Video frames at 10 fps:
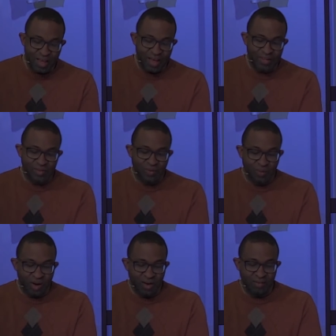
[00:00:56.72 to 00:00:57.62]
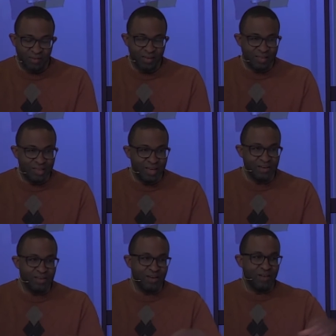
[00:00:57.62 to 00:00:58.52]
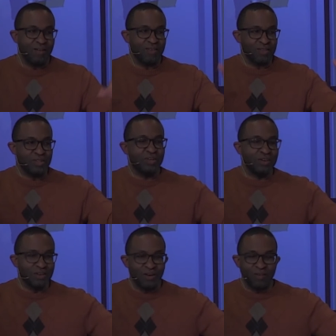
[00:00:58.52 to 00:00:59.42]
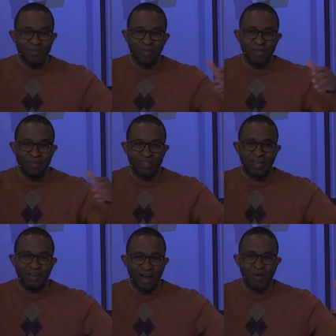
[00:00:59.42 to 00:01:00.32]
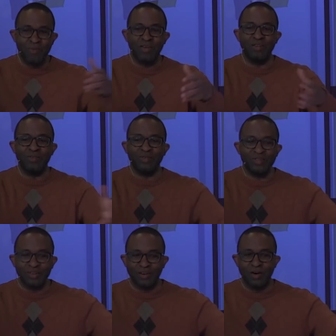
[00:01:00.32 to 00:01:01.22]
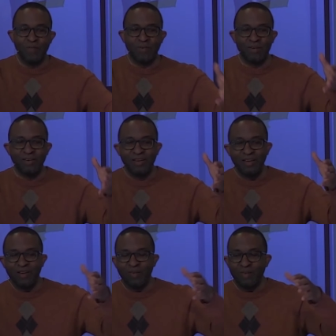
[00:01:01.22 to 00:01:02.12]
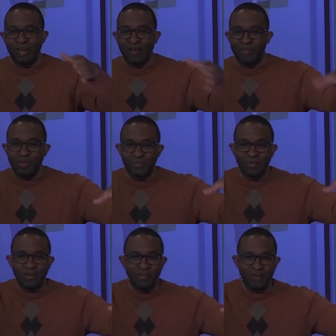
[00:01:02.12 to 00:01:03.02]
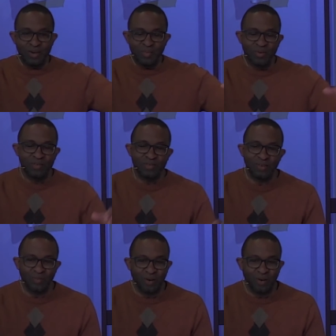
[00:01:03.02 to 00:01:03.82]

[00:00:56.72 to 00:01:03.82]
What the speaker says: as well. And then here, just so you know, you might be saying, how are we going to do this in COVID when we got people here in person?